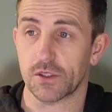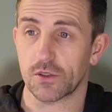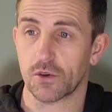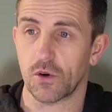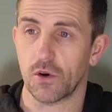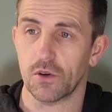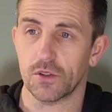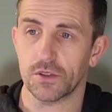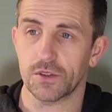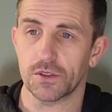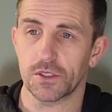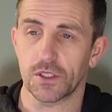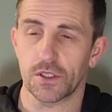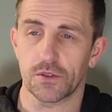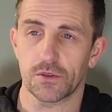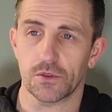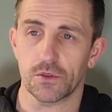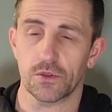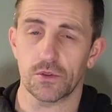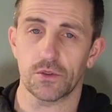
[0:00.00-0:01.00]
Scotland,
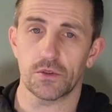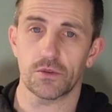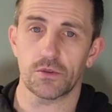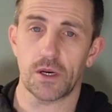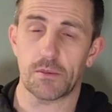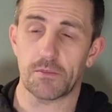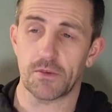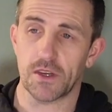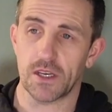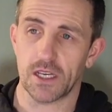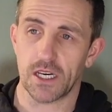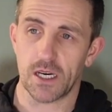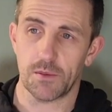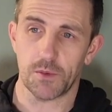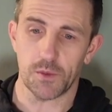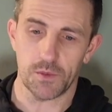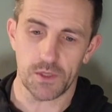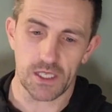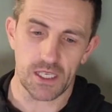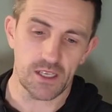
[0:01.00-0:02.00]
so I'm very
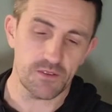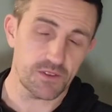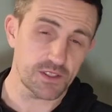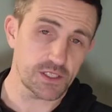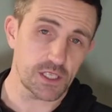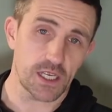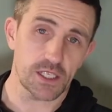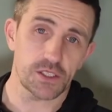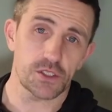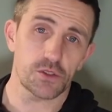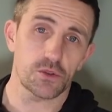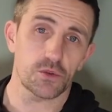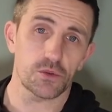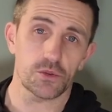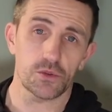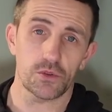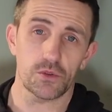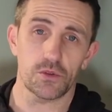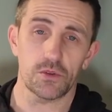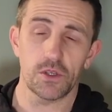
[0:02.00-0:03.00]
happy with that. If
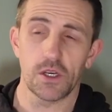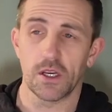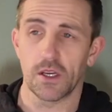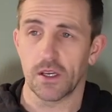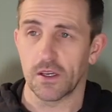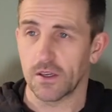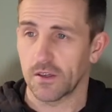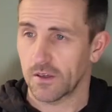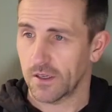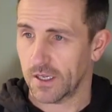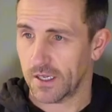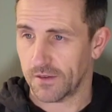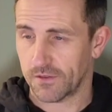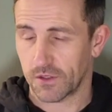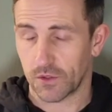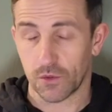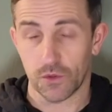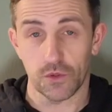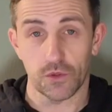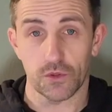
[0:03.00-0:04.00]

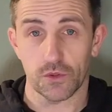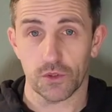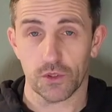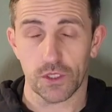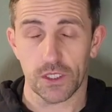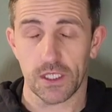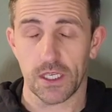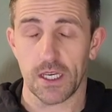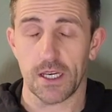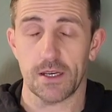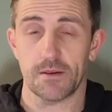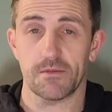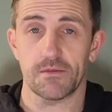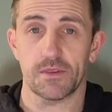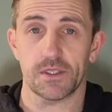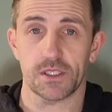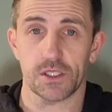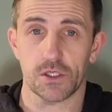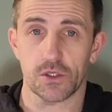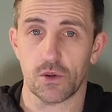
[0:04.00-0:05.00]
you don't know, sorry,
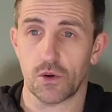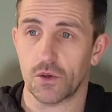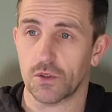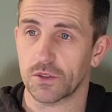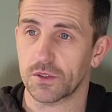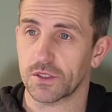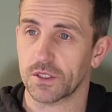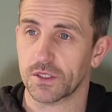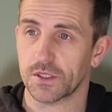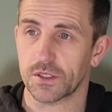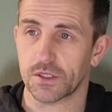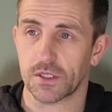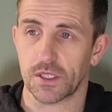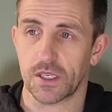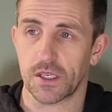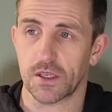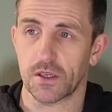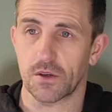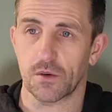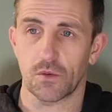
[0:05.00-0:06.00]
Visit Scotland is
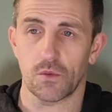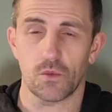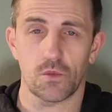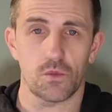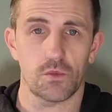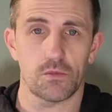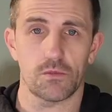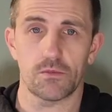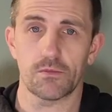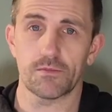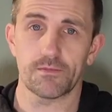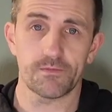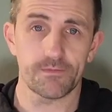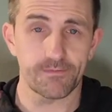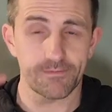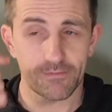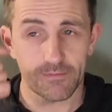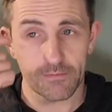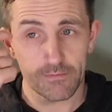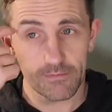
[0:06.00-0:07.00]
like
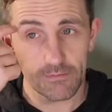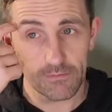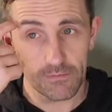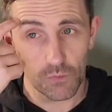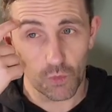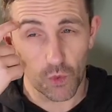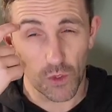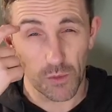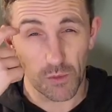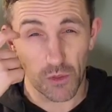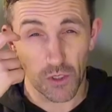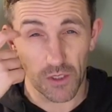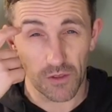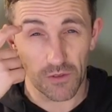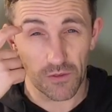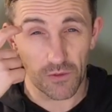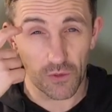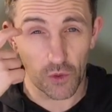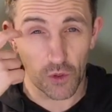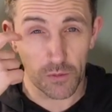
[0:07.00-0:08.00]

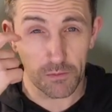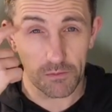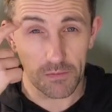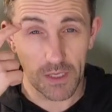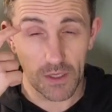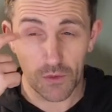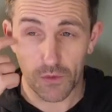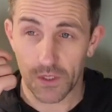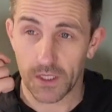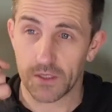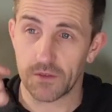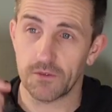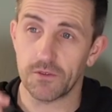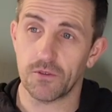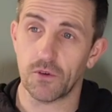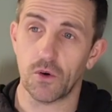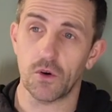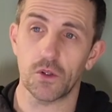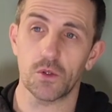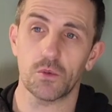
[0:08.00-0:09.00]
1.4 million
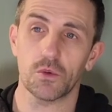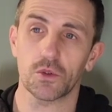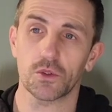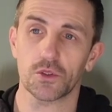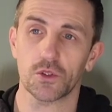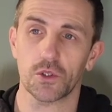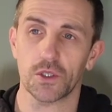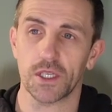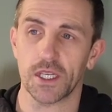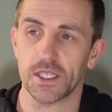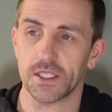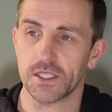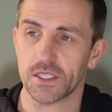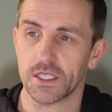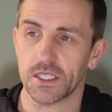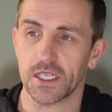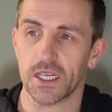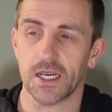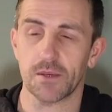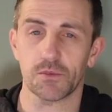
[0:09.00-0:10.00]
followers on
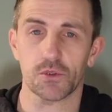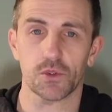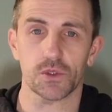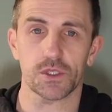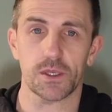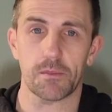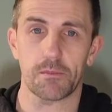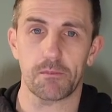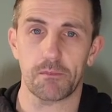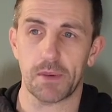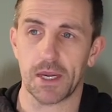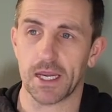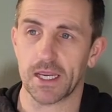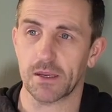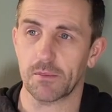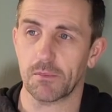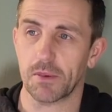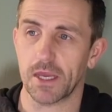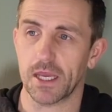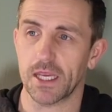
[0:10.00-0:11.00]
Instagram, so it's a
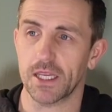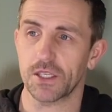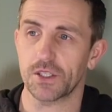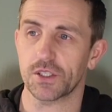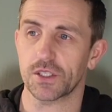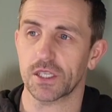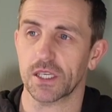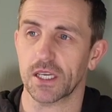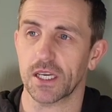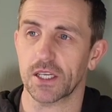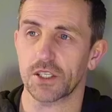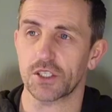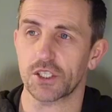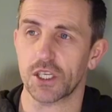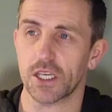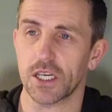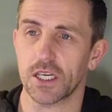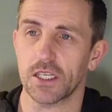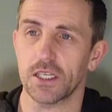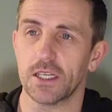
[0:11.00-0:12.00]
big page to get a
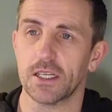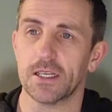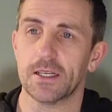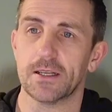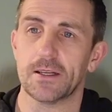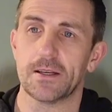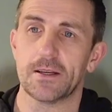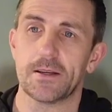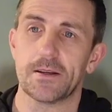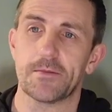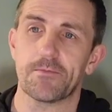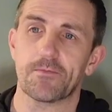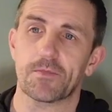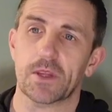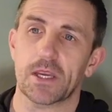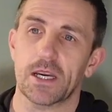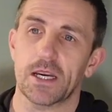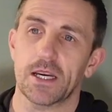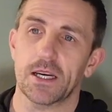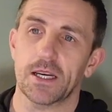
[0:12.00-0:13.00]
share.
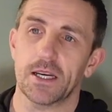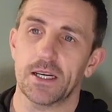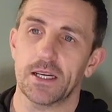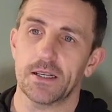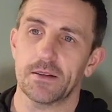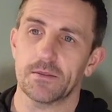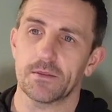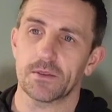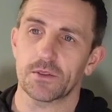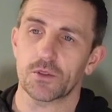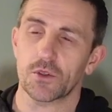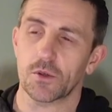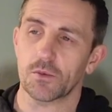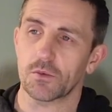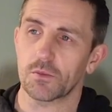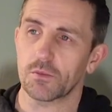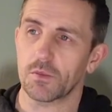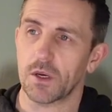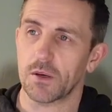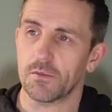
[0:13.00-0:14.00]

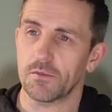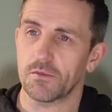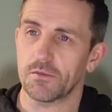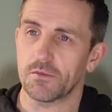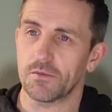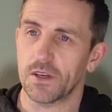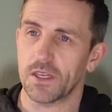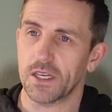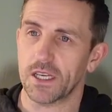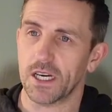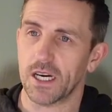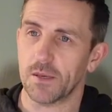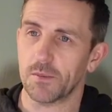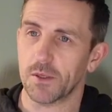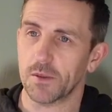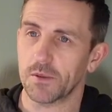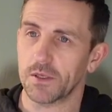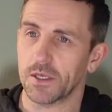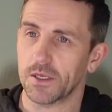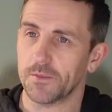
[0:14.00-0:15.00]
So I'm very
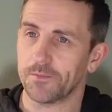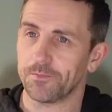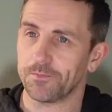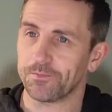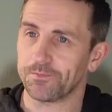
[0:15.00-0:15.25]
happy with it.